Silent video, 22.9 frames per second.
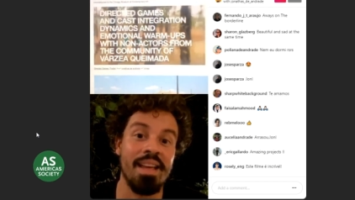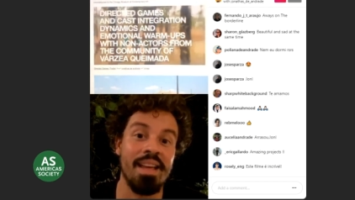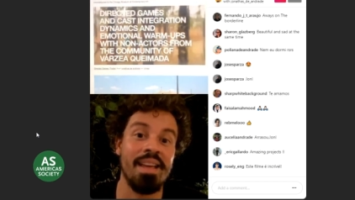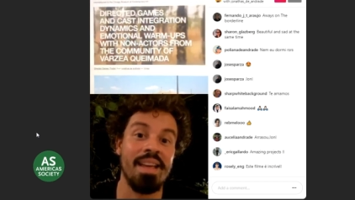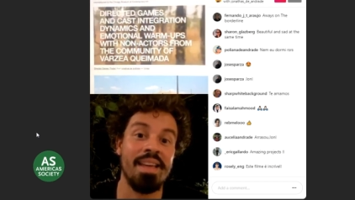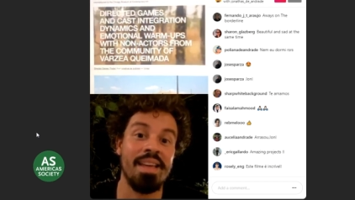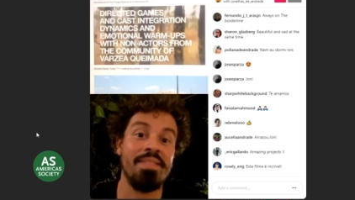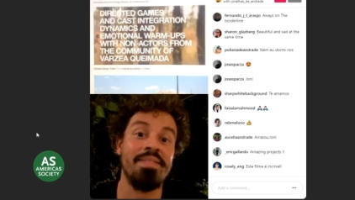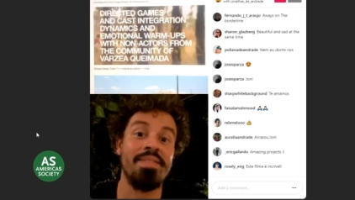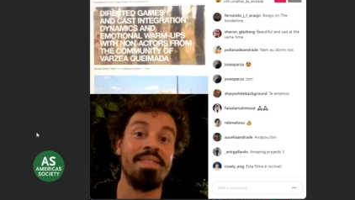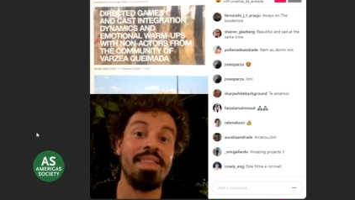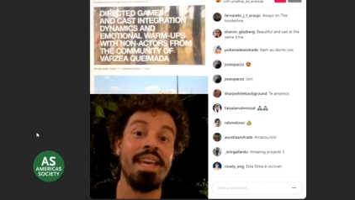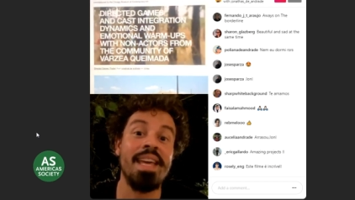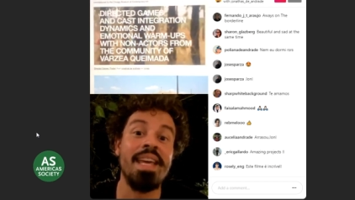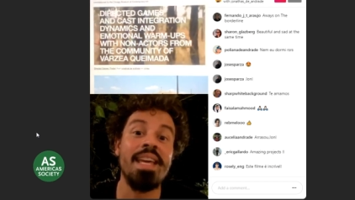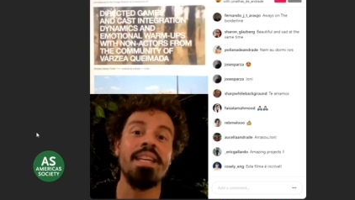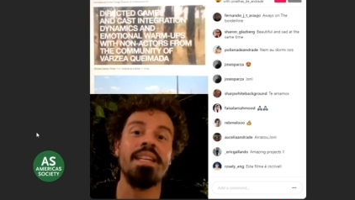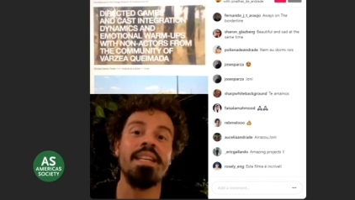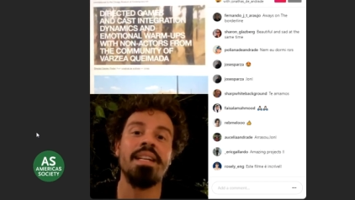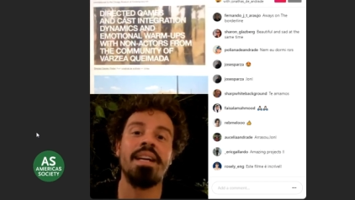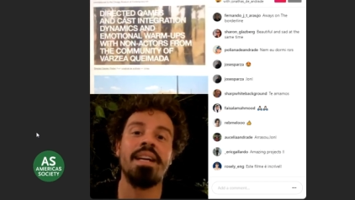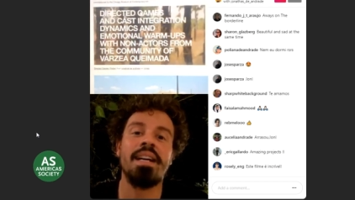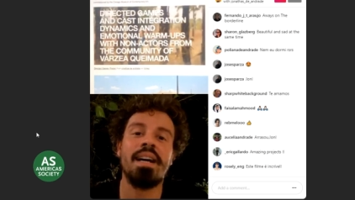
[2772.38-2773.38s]

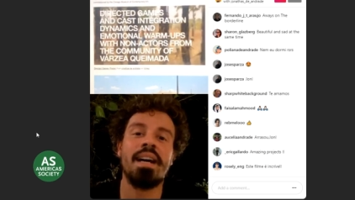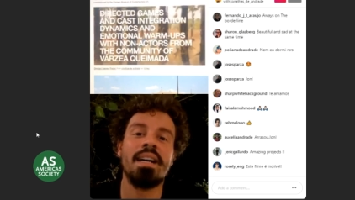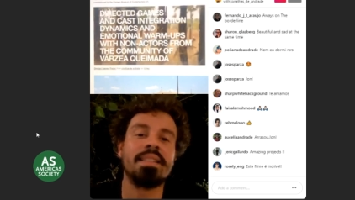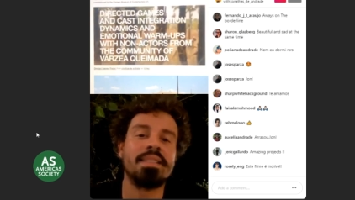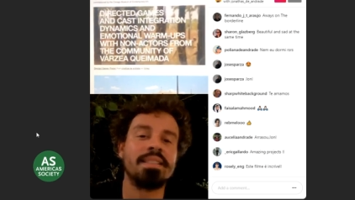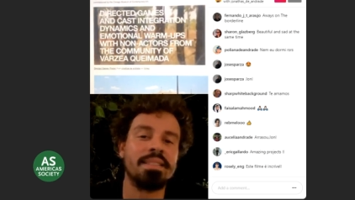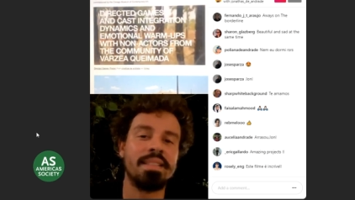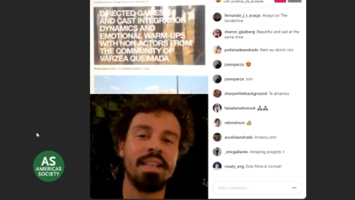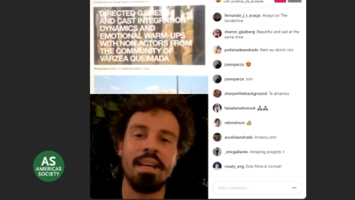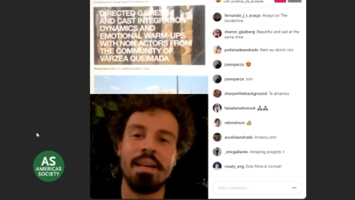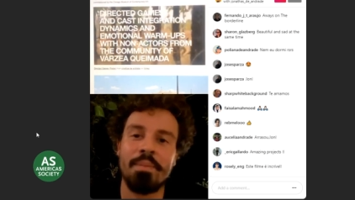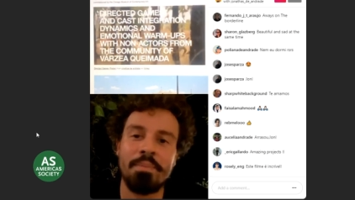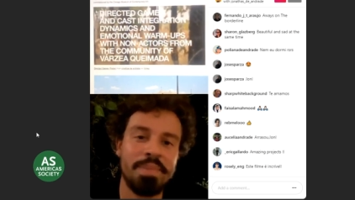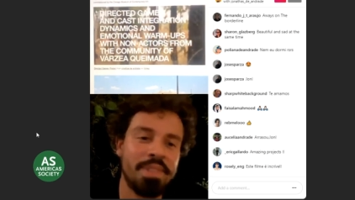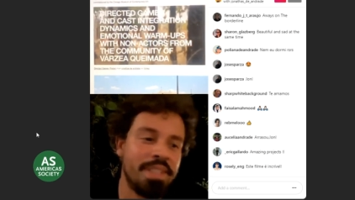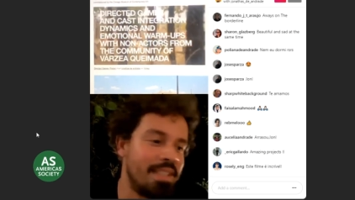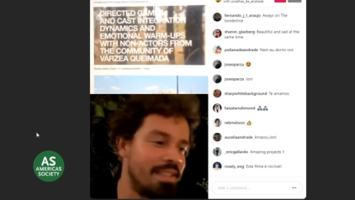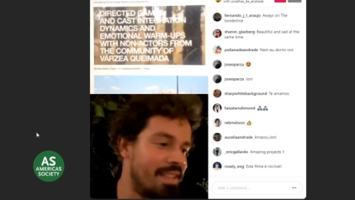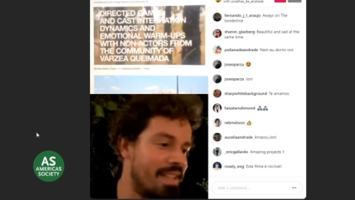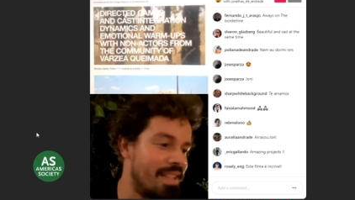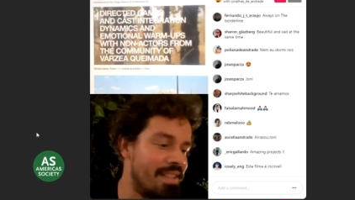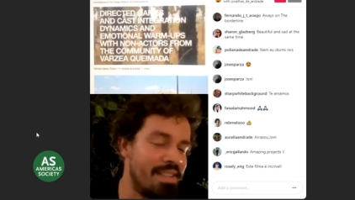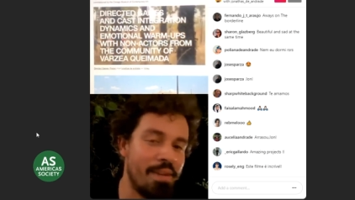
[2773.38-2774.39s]
they
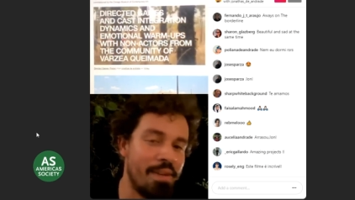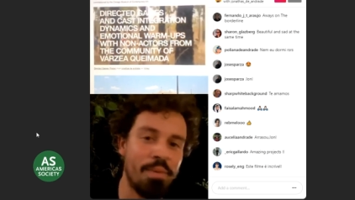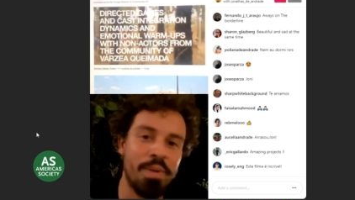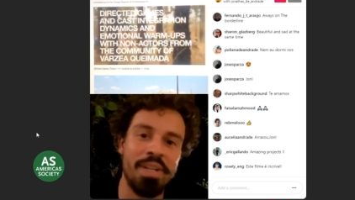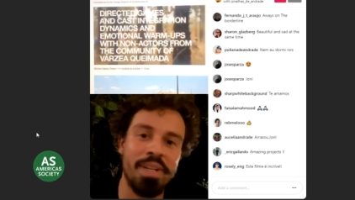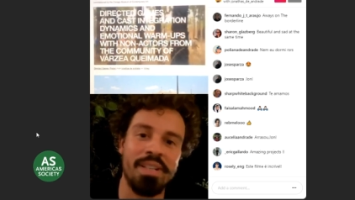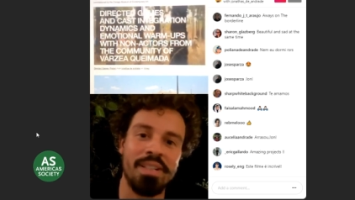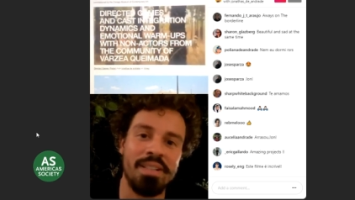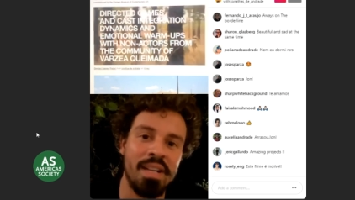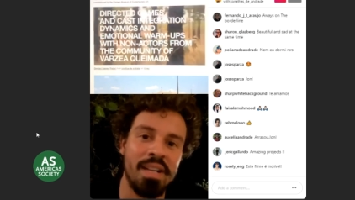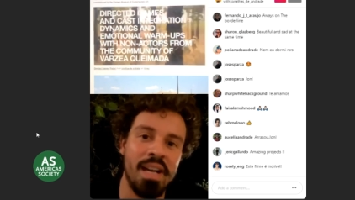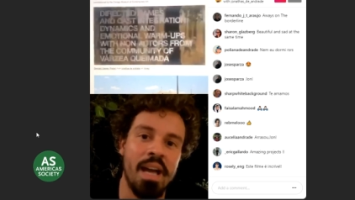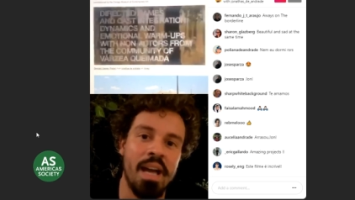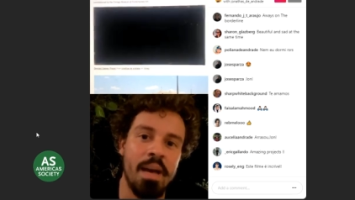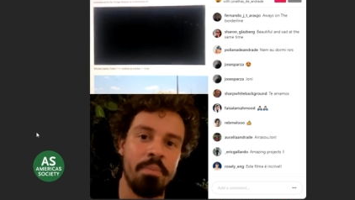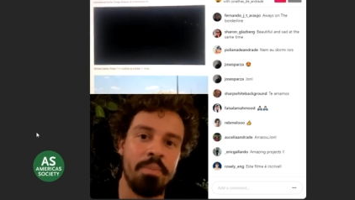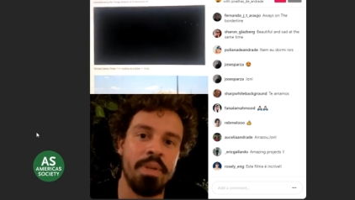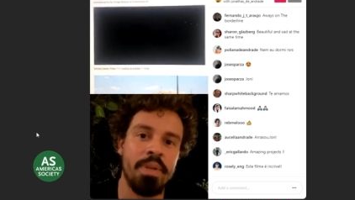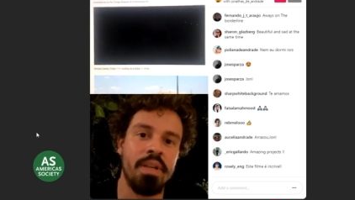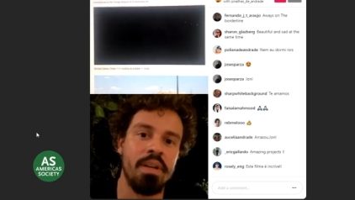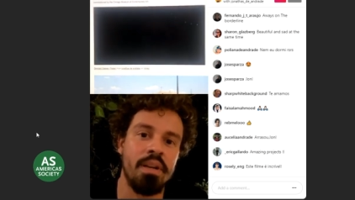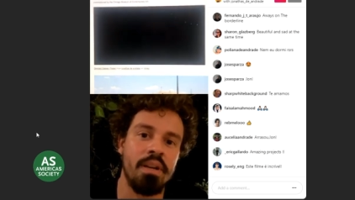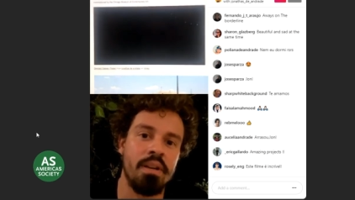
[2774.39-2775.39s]
accepted, and they were
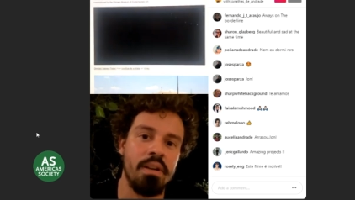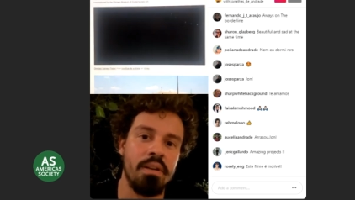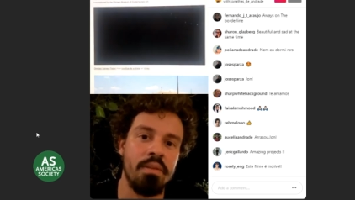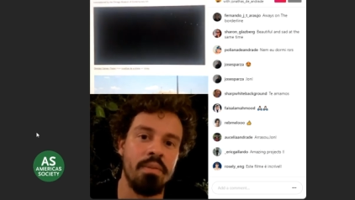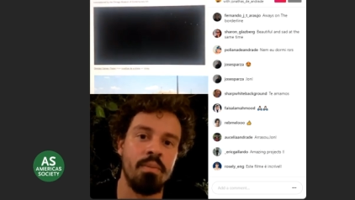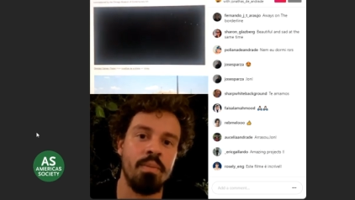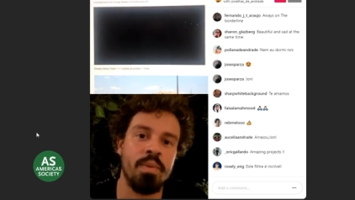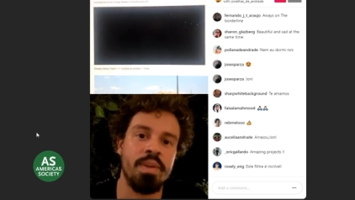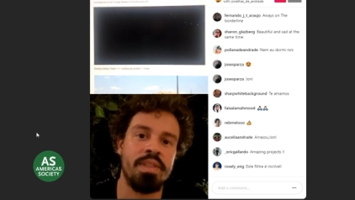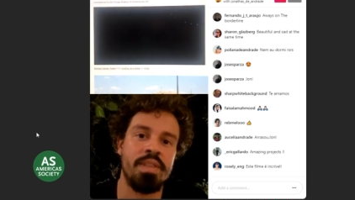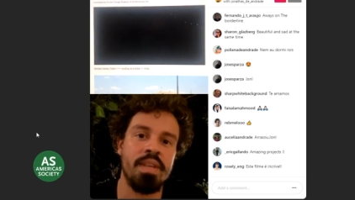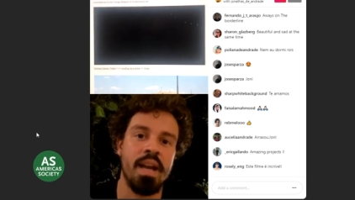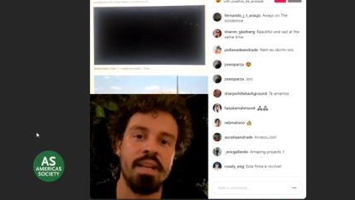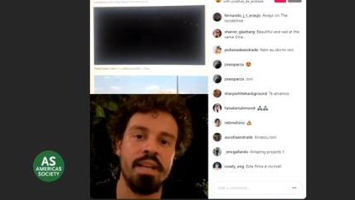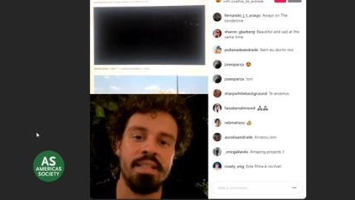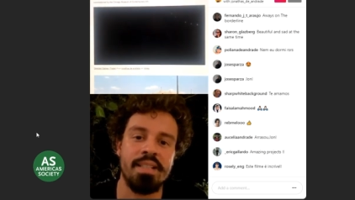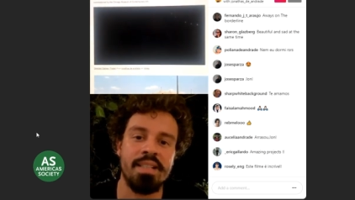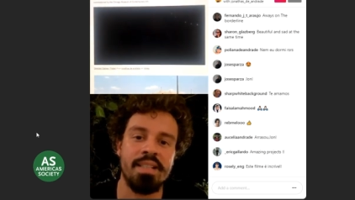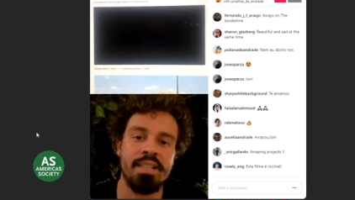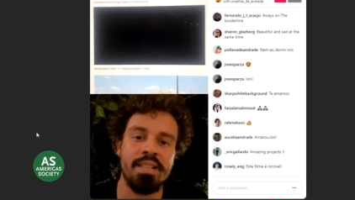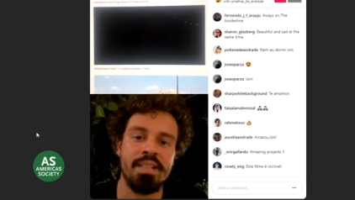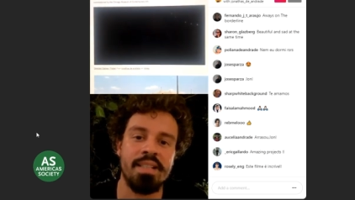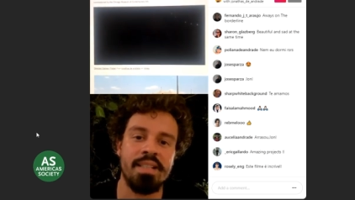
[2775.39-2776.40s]
happy with the
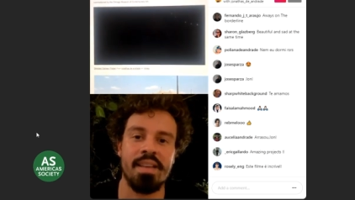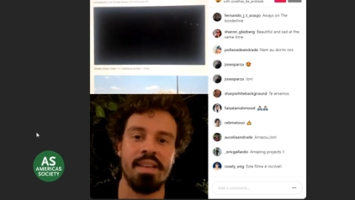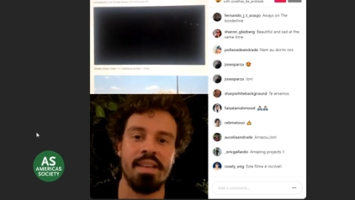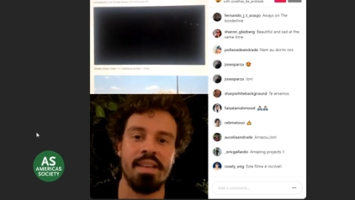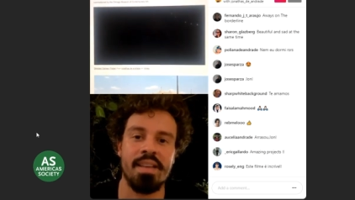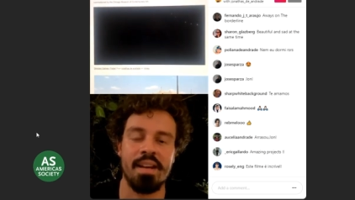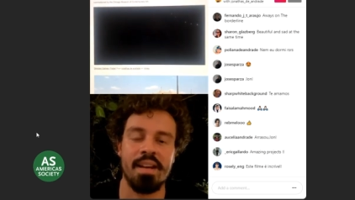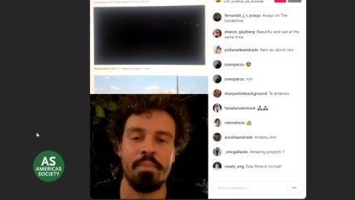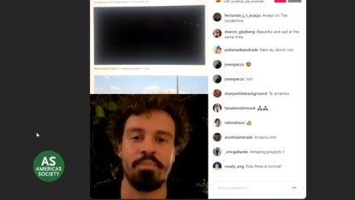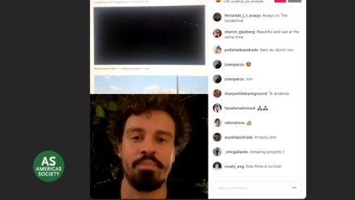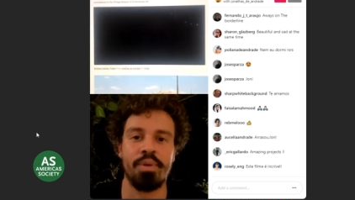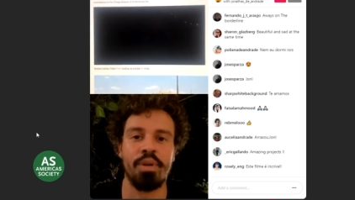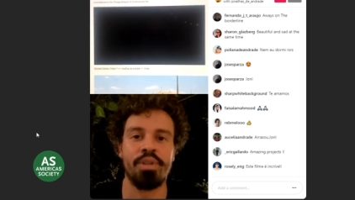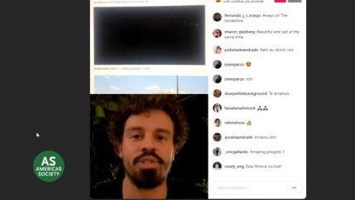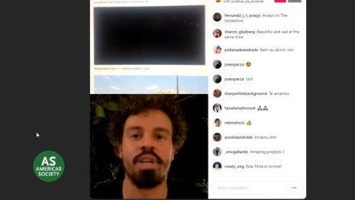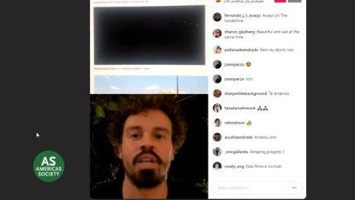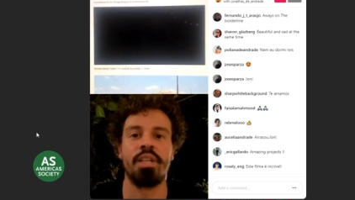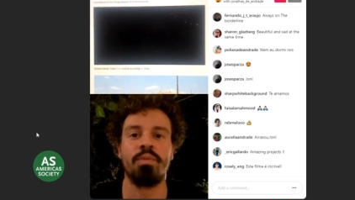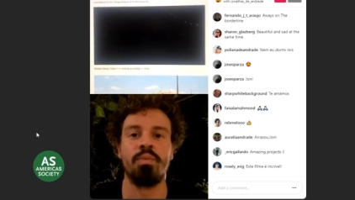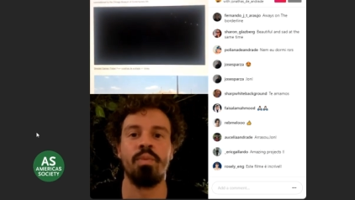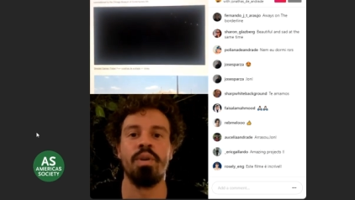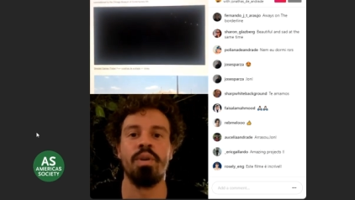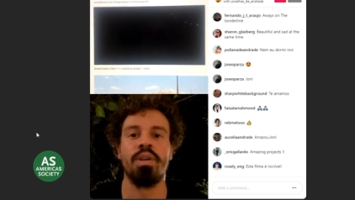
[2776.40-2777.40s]
idea that a
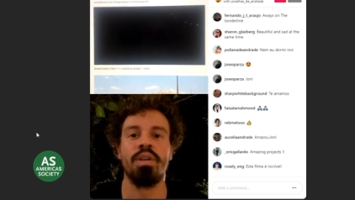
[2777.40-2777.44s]
project